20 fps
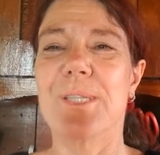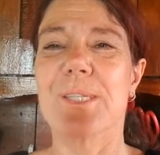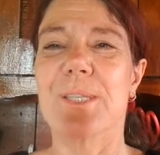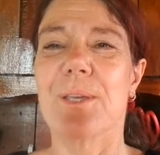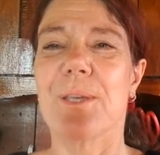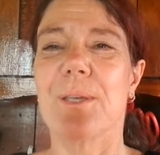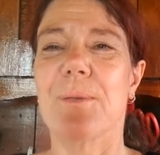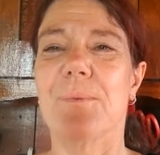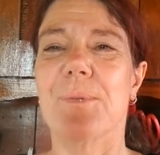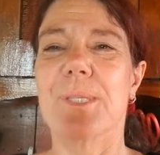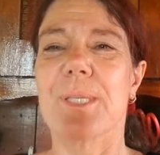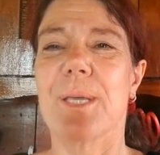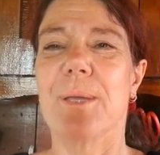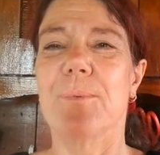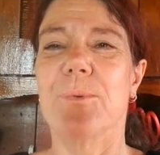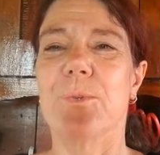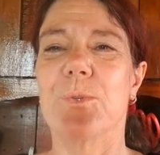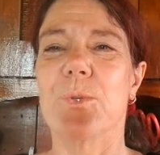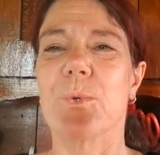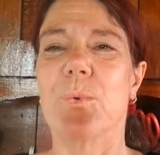so he was
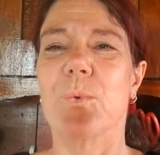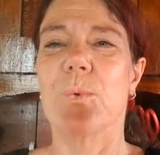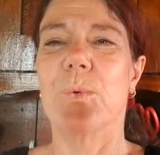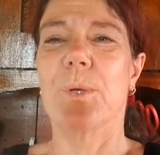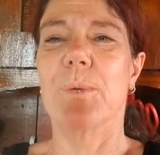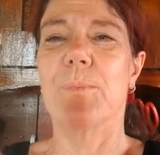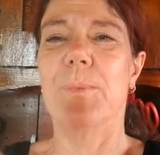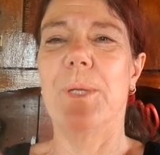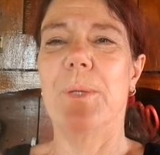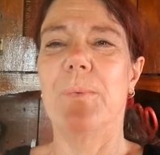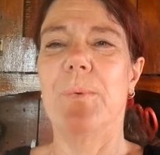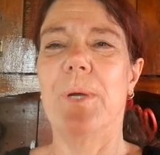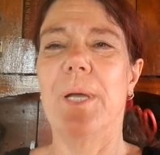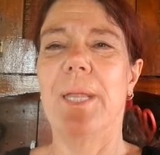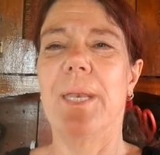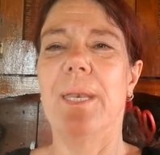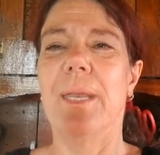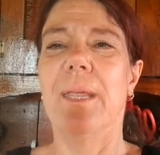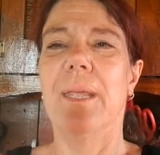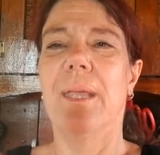able to order me
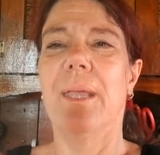one,